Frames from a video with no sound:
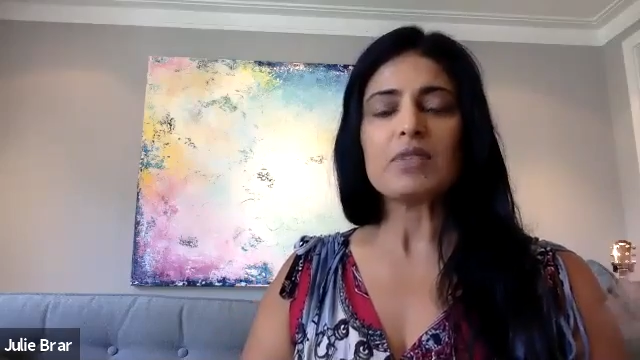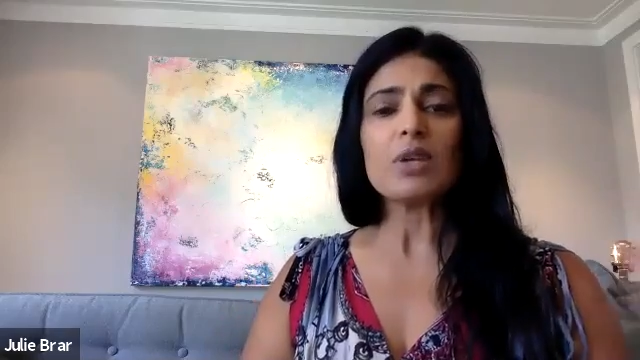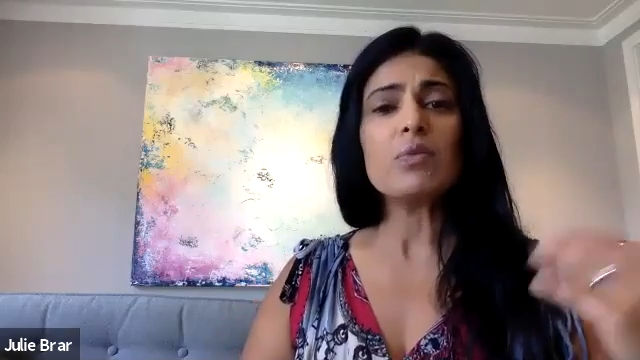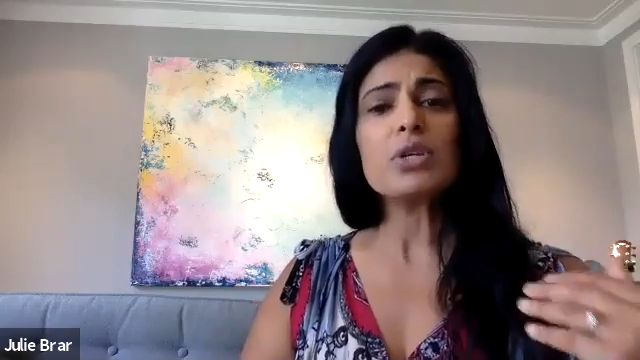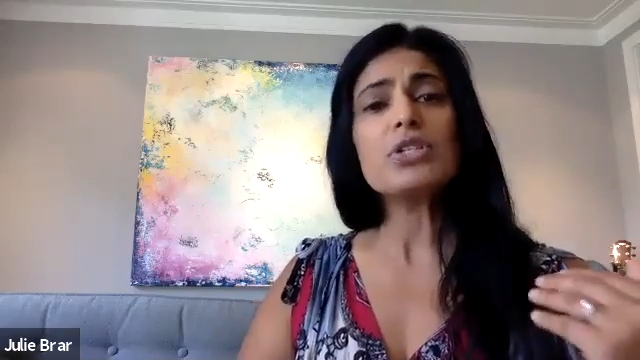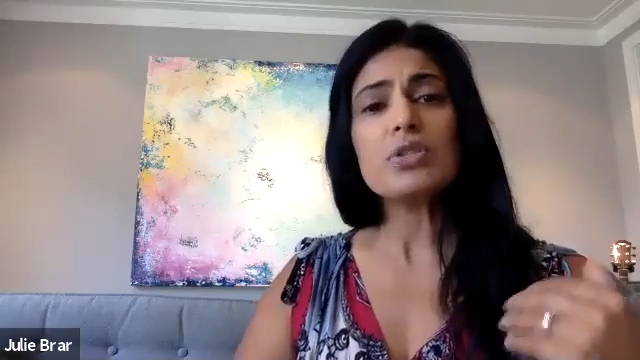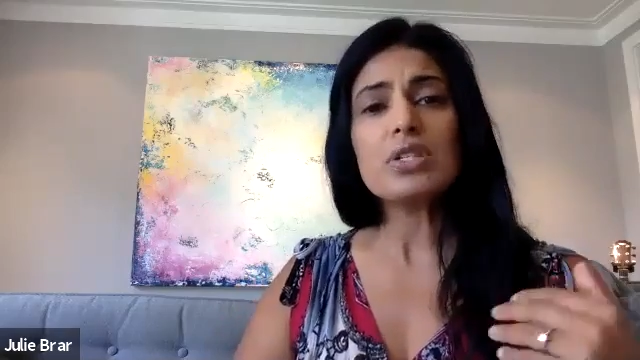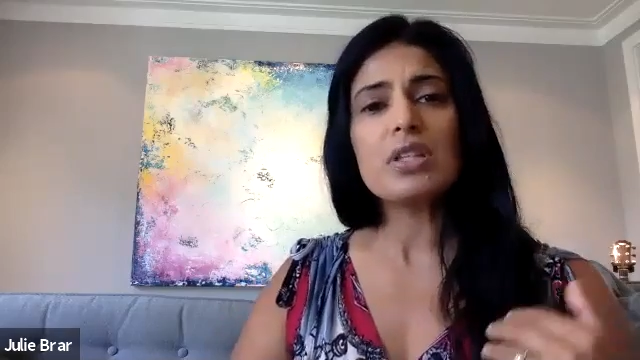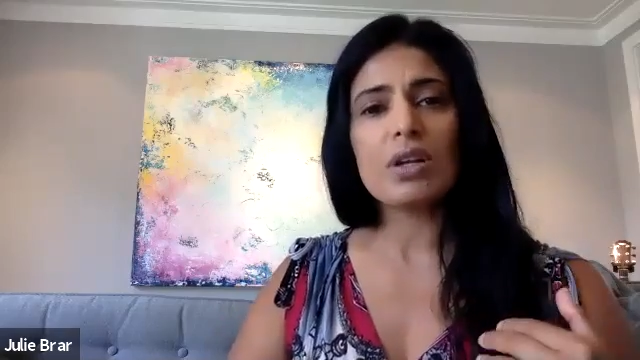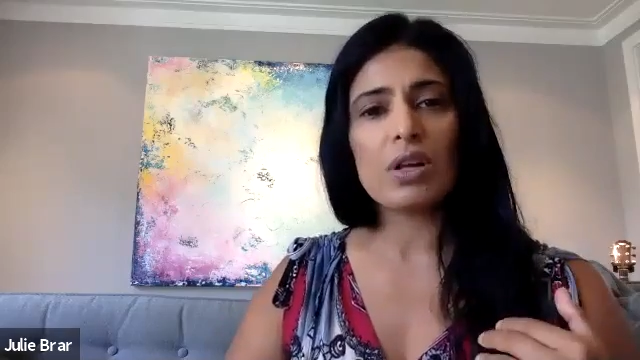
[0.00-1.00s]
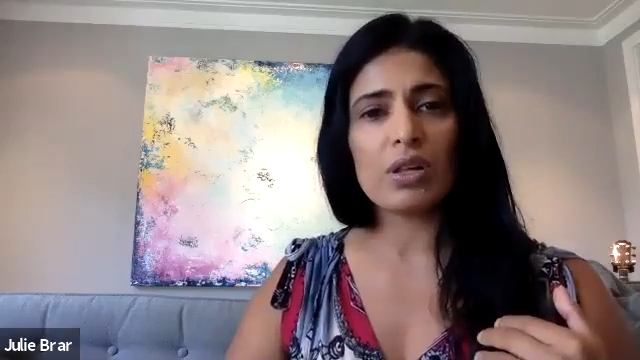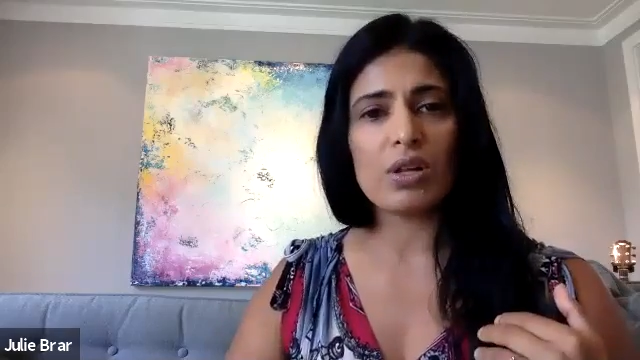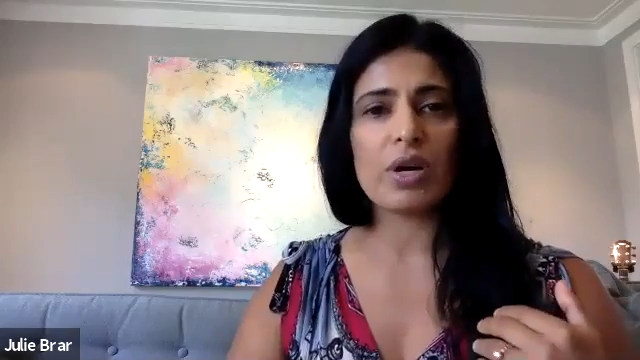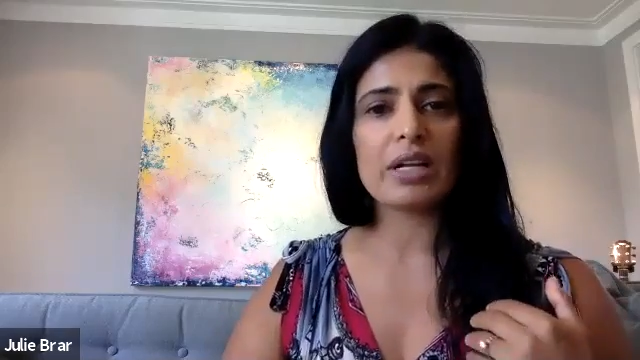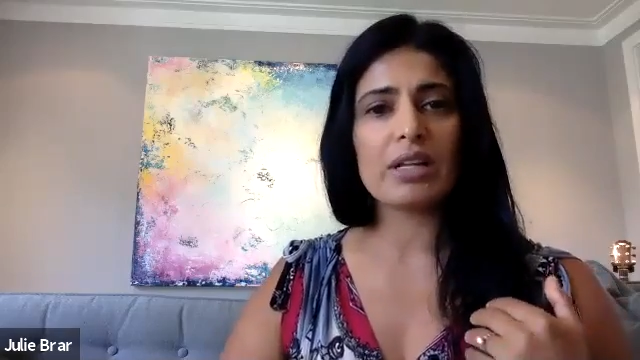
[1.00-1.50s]
reduce the
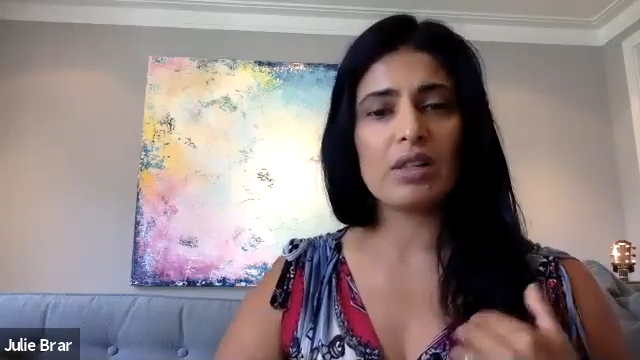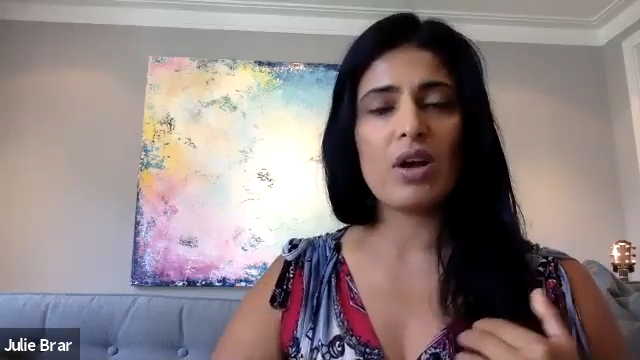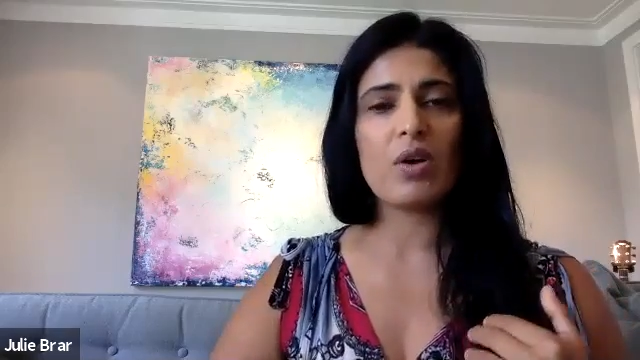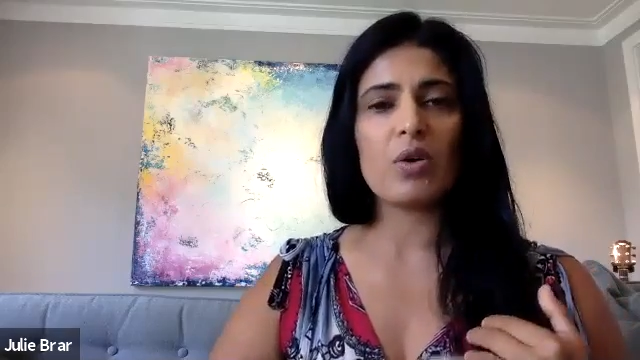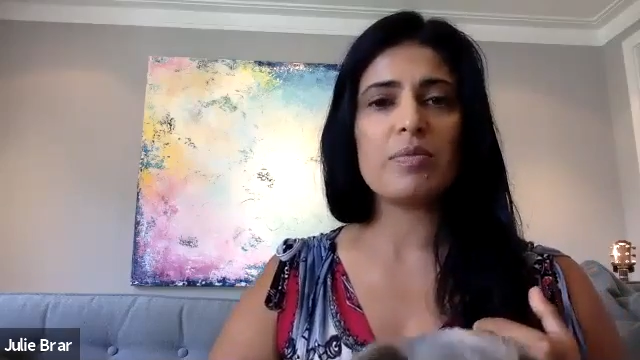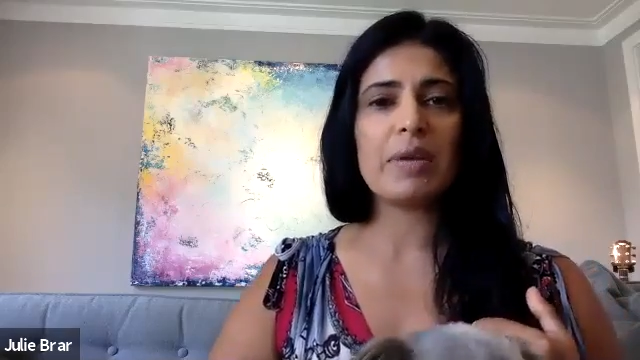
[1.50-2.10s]
caloric load,